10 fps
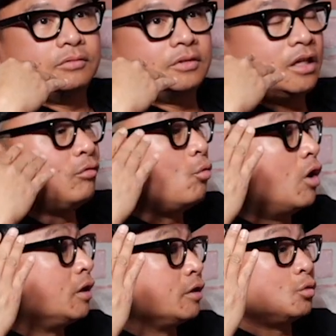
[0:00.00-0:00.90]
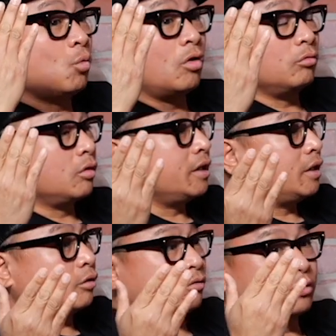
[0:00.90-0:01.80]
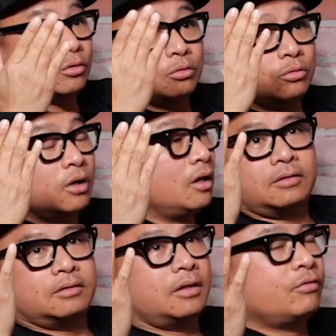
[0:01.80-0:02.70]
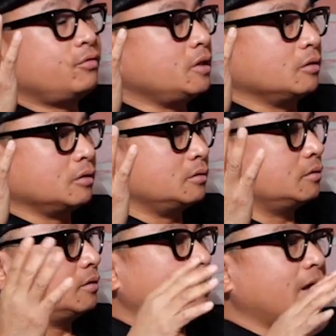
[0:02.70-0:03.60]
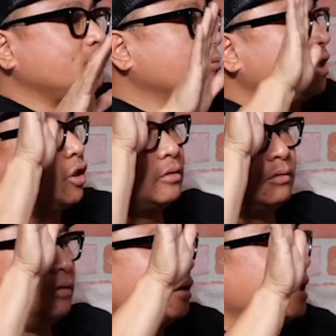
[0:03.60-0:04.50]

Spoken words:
if Wonka's running through a field, they'll have somebody in